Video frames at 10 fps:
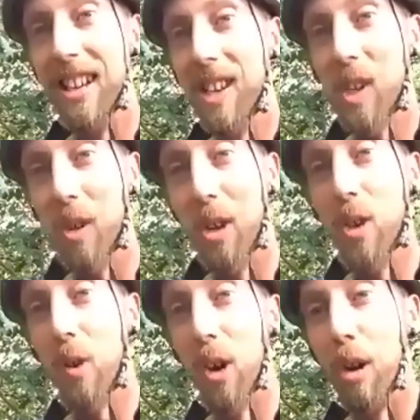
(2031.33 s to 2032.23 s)
So those
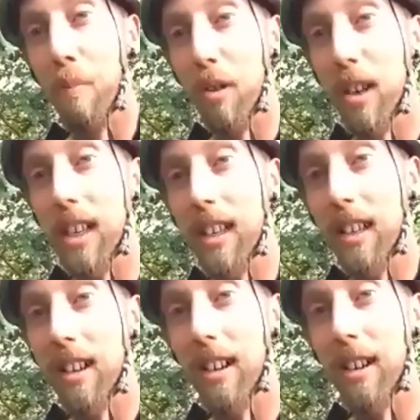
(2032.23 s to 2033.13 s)
are all pretty
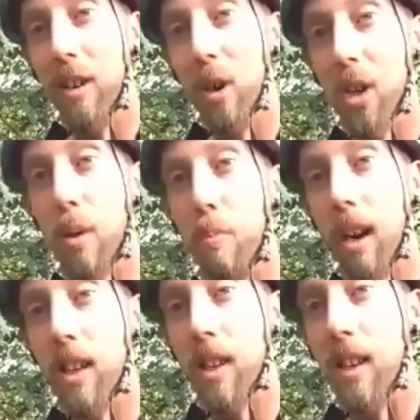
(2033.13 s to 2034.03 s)
uh, awesome
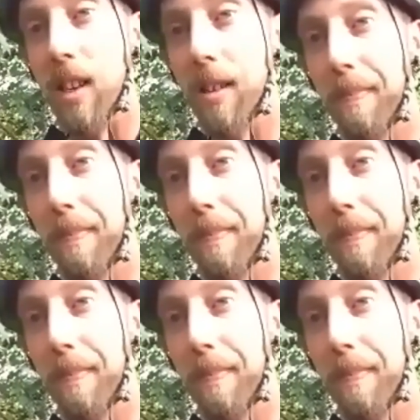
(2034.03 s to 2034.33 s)
predators.